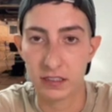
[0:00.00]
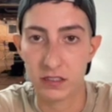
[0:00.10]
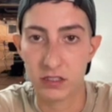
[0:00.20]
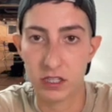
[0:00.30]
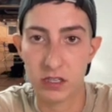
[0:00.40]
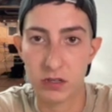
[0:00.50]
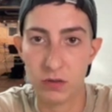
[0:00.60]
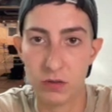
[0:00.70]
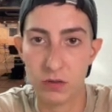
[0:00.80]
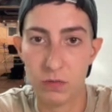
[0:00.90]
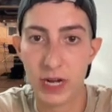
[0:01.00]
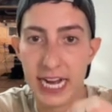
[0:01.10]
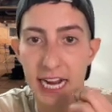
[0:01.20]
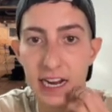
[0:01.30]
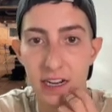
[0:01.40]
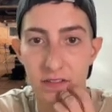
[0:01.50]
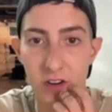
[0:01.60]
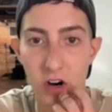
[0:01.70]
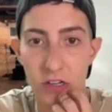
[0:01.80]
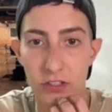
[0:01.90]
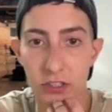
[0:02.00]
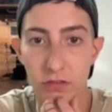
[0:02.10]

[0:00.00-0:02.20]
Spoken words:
So we have our 2,